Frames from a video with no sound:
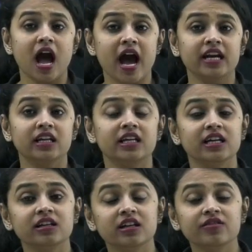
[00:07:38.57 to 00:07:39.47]
and
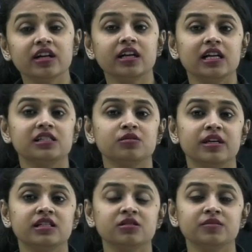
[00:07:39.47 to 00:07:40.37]
he had given an
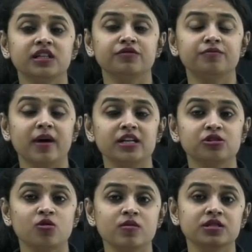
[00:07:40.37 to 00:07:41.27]
ultimatum that if by
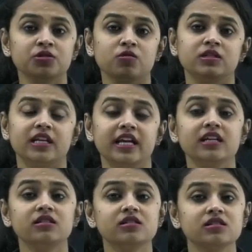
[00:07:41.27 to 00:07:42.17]
so and so
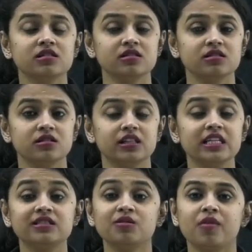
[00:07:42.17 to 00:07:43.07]
date
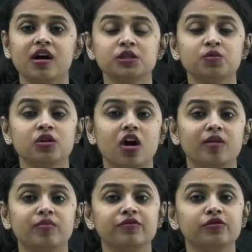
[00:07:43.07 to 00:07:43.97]
these demands will
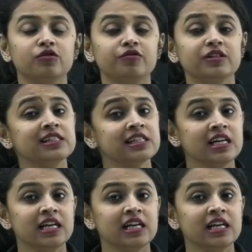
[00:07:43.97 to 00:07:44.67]
not be fulfilled,